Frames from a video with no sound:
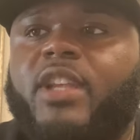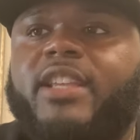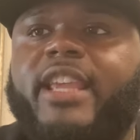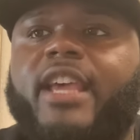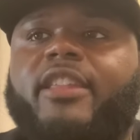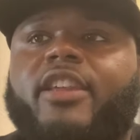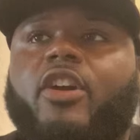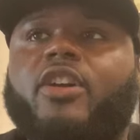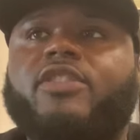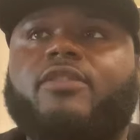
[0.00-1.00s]
Yeah, there
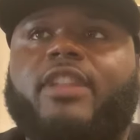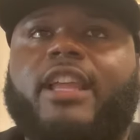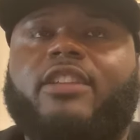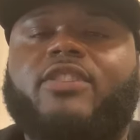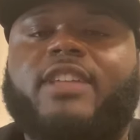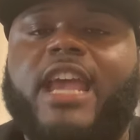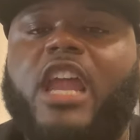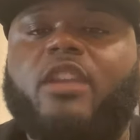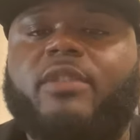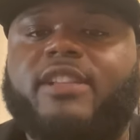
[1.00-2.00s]
are like
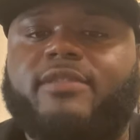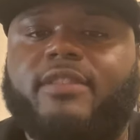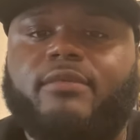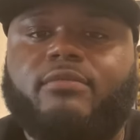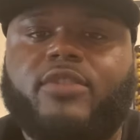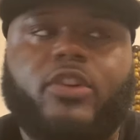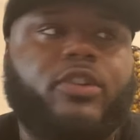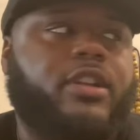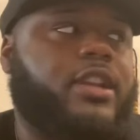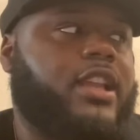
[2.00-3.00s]

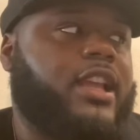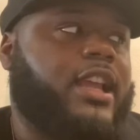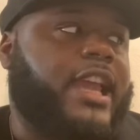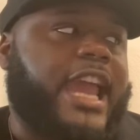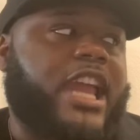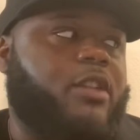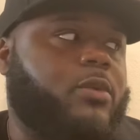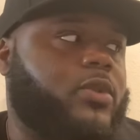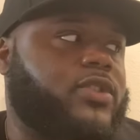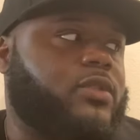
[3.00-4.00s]
certain
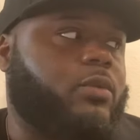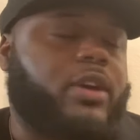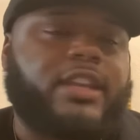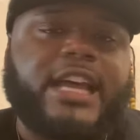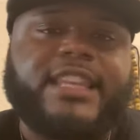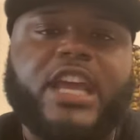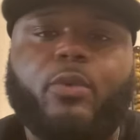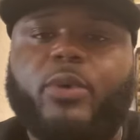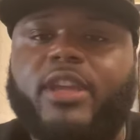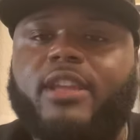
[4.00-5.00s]
animals and whatnot that
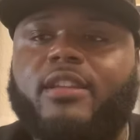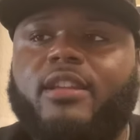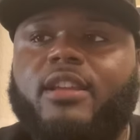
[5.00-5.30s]
we